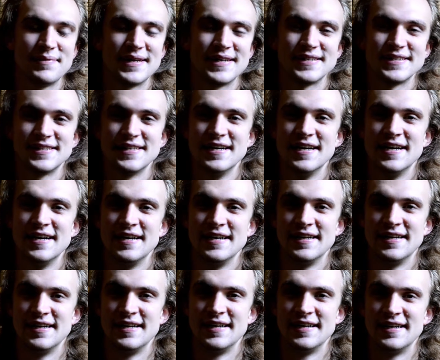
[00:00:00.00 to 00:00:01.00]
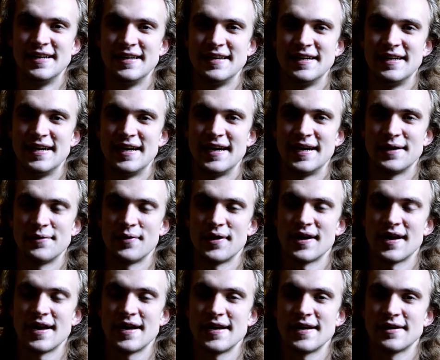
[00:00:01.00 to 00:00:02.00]
bit. And
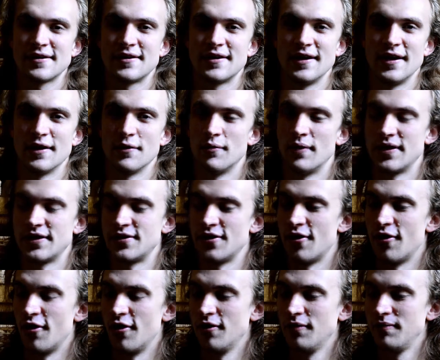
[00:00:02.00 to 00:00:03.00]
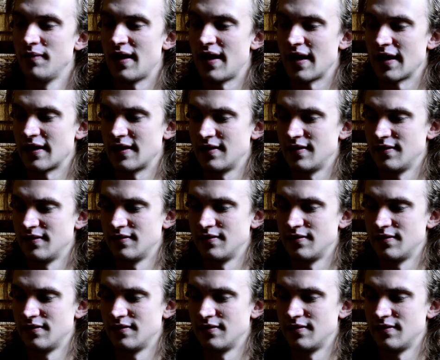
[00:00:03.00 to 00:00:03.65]
when I went home, like